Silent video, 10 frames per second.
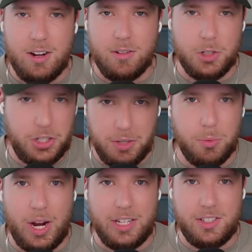
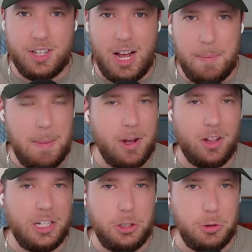Rashee Rice. Maybe
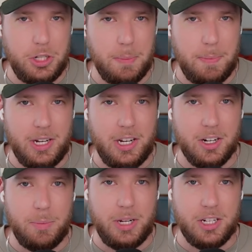I'll let you chip in
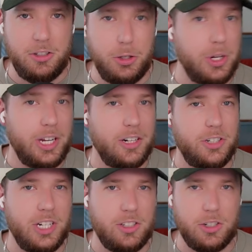here because you didn't get a
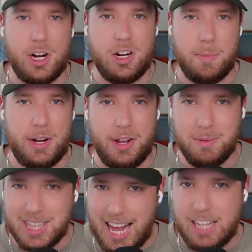chance to talk about
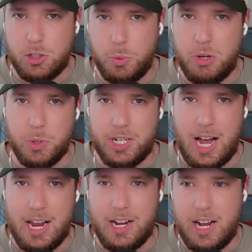him last week when
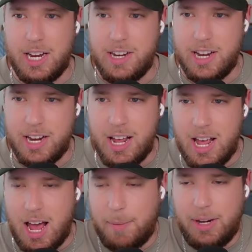Ty and I did.
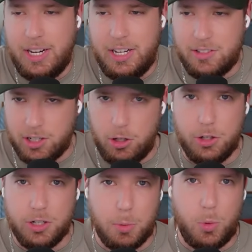I mean, he's the
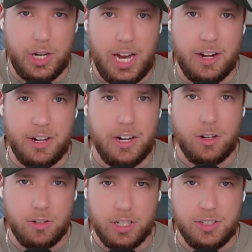clear number 1 candidate
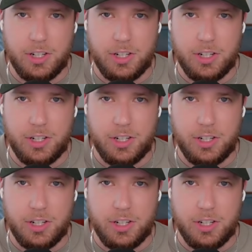on our list